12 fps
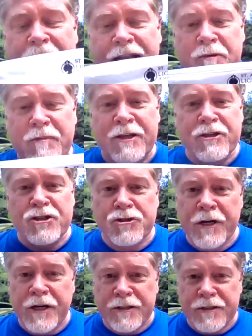it by the
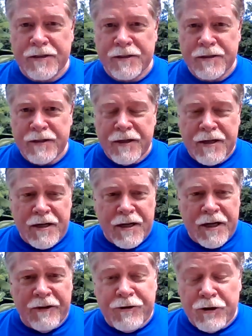strings.
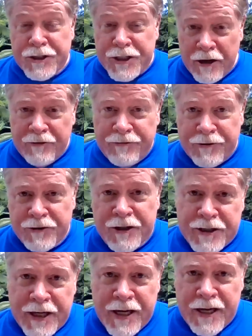If you're done for the
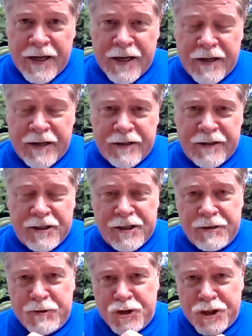day, this is
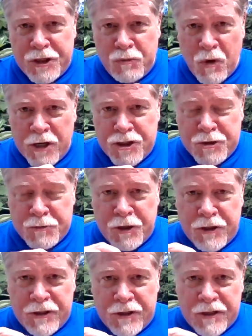machine
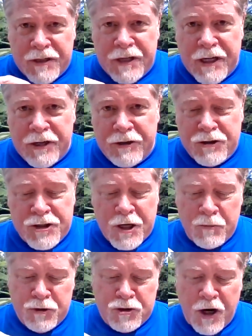washable, and you can
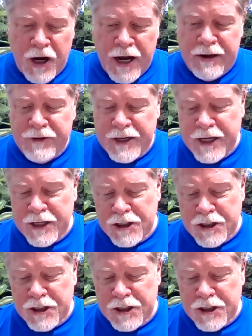tumble dry. If it gets a little